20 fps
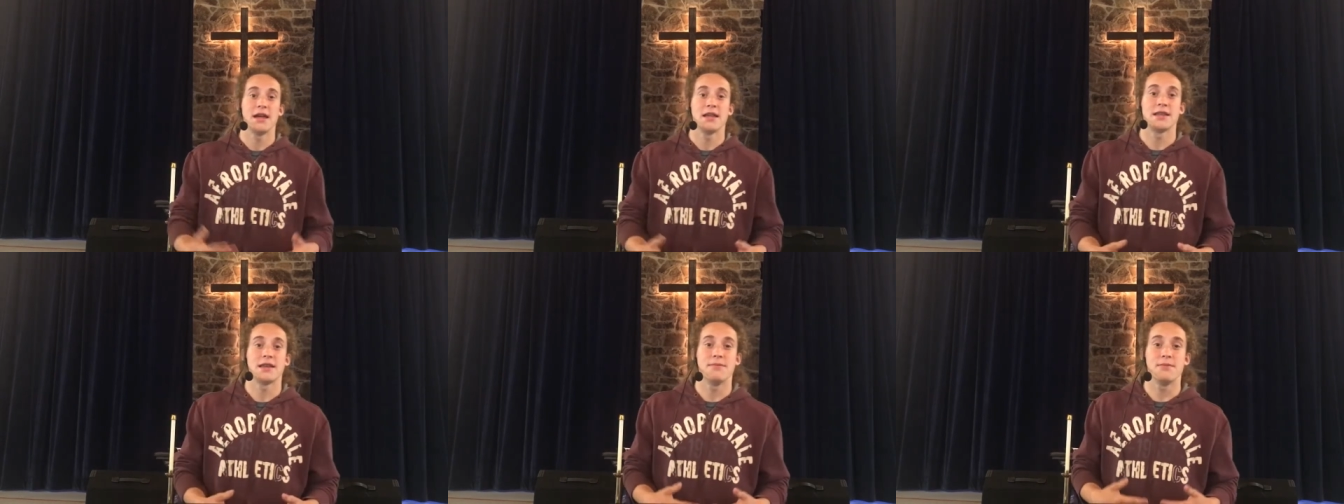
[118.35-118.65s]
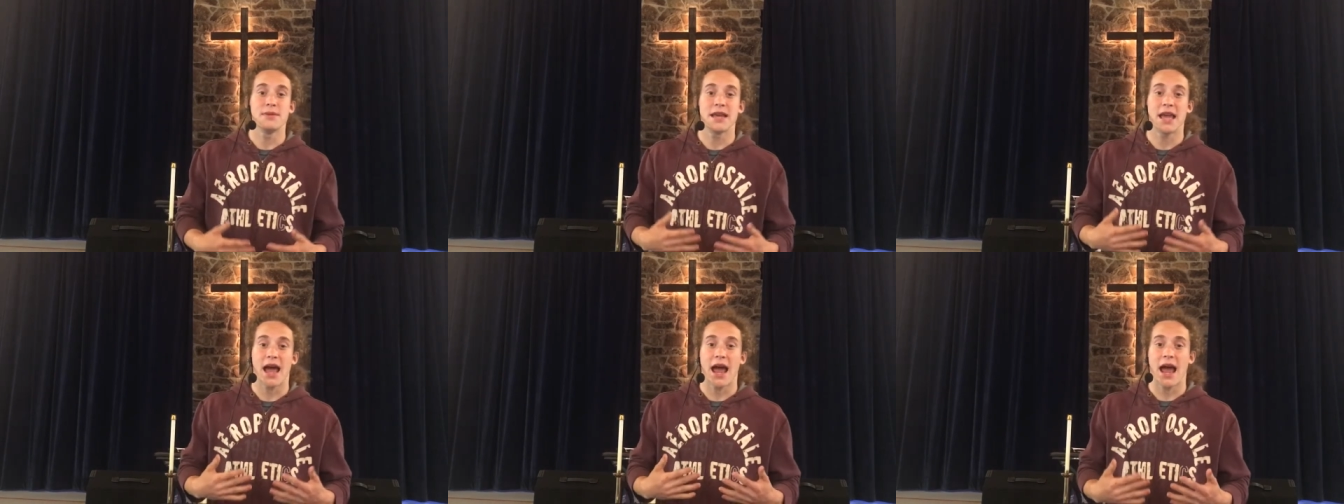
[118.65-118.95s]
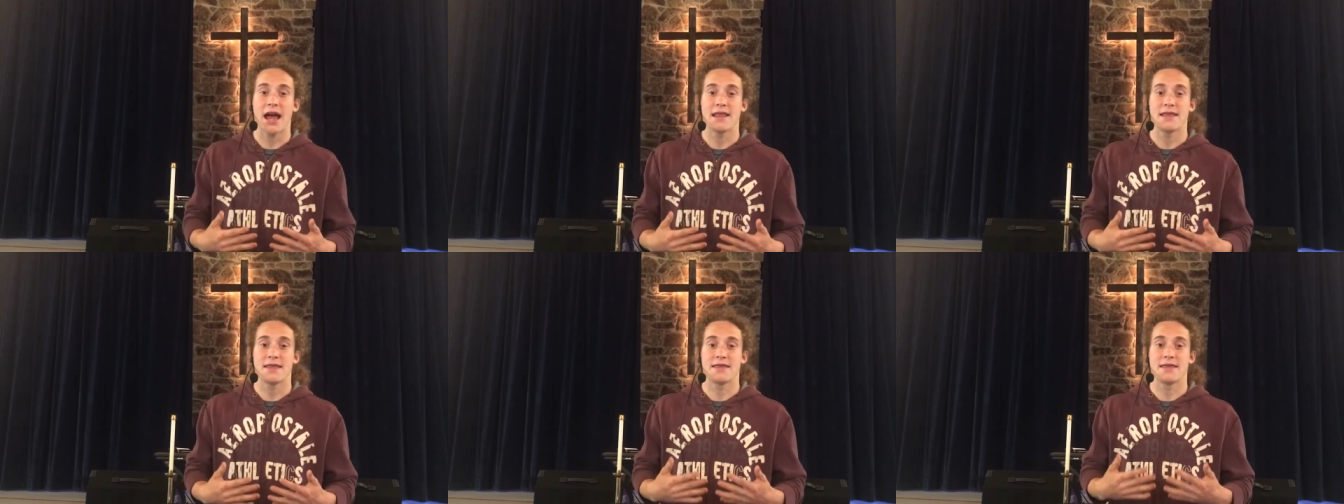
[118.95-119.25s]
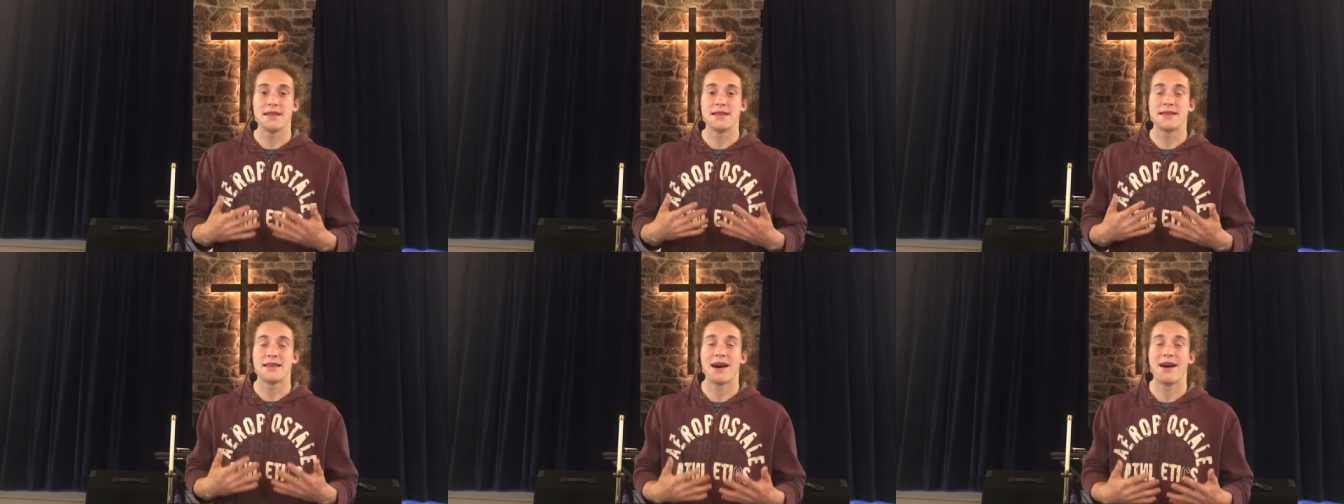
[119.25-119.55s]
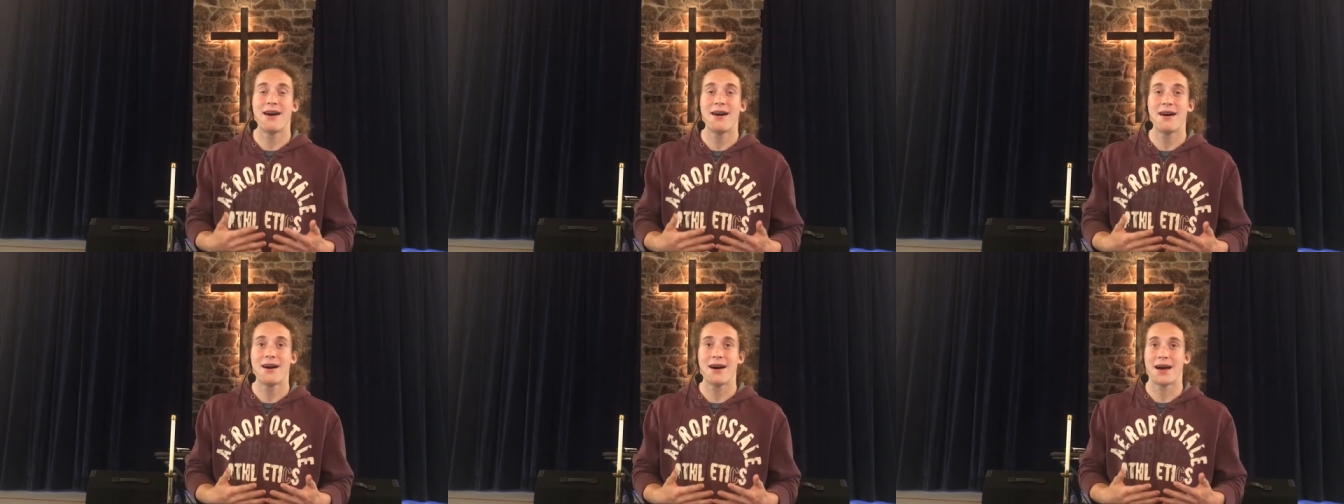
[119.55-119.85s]
to me at the
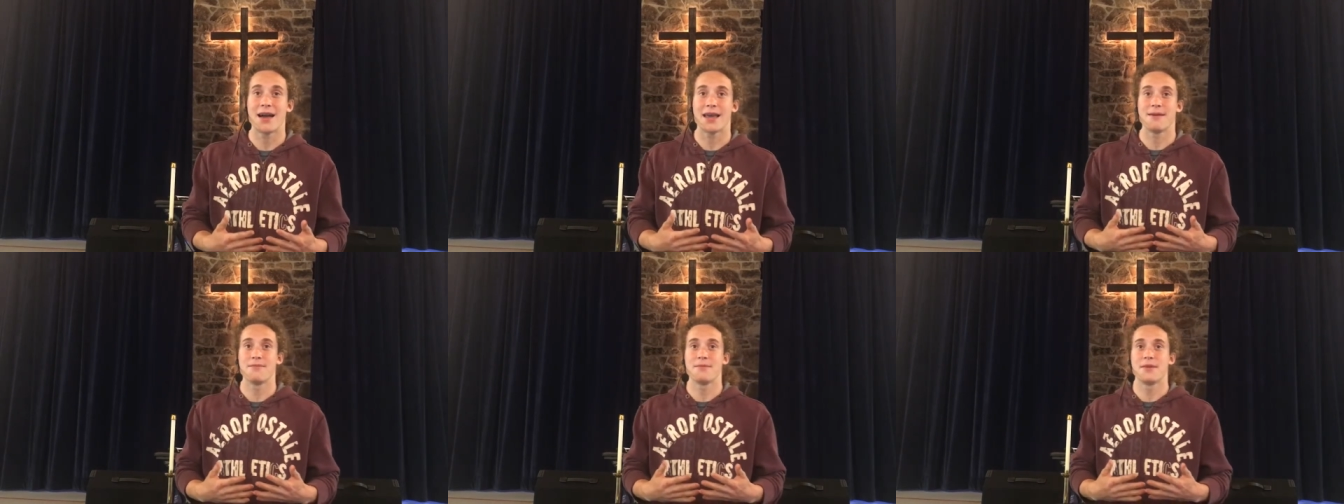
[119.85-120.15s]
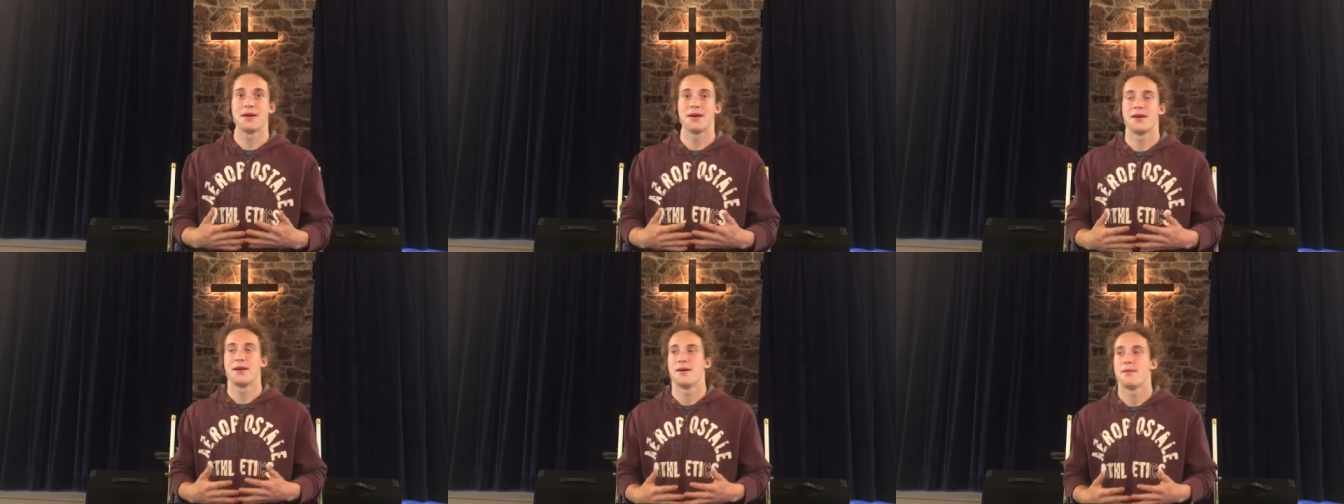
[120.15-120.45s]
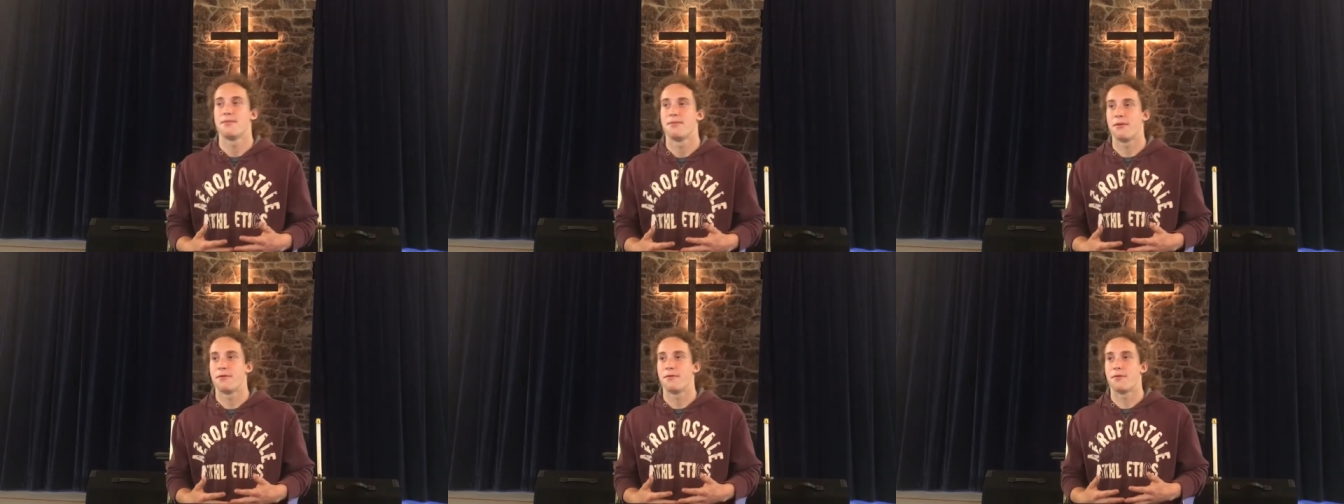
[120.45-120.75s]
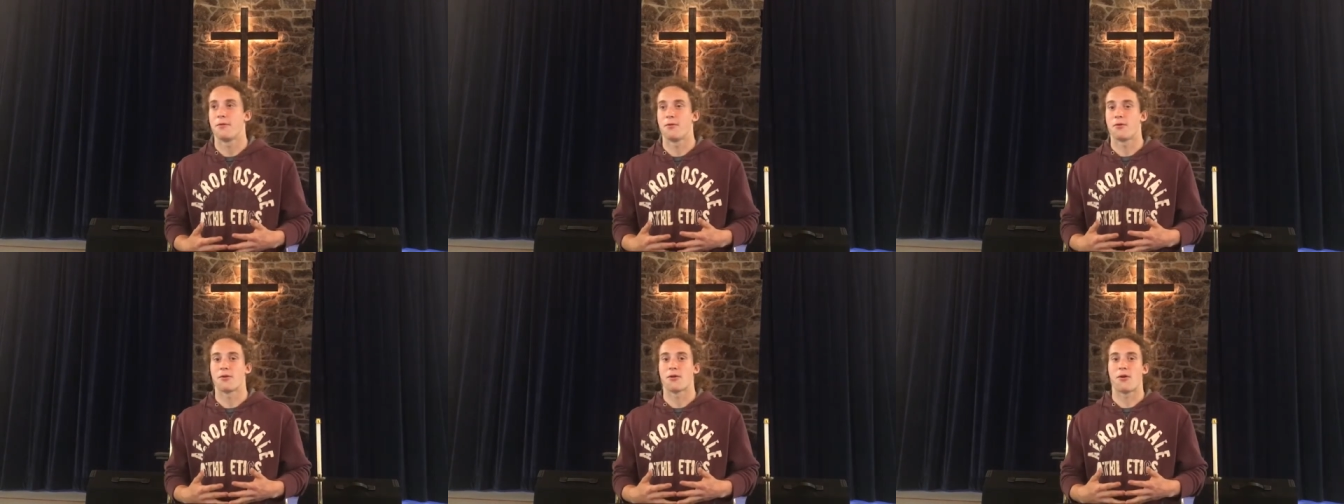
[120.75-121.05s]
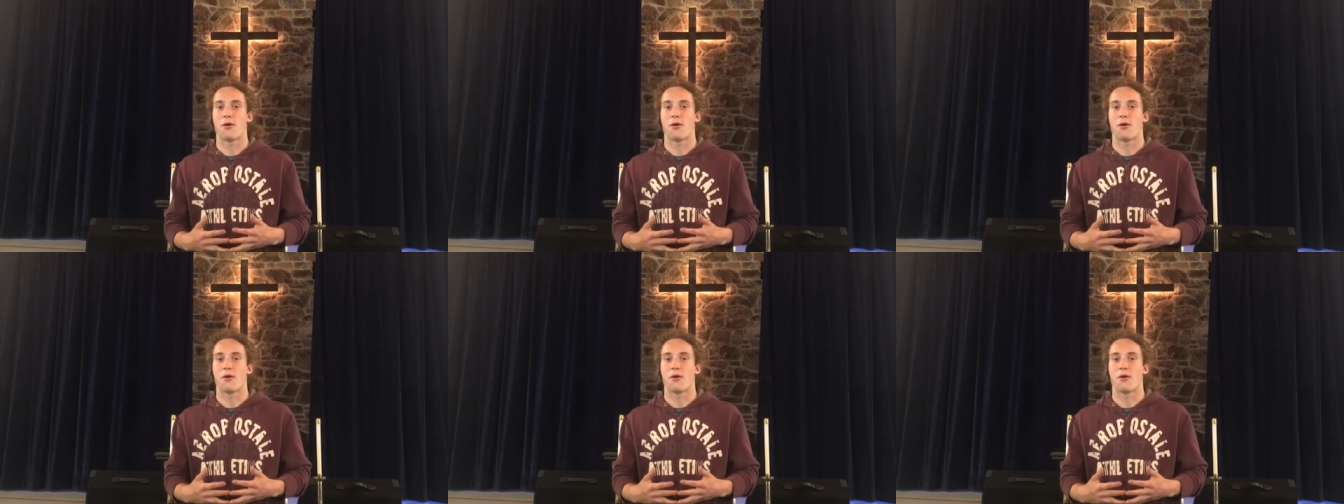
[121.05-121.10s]
time before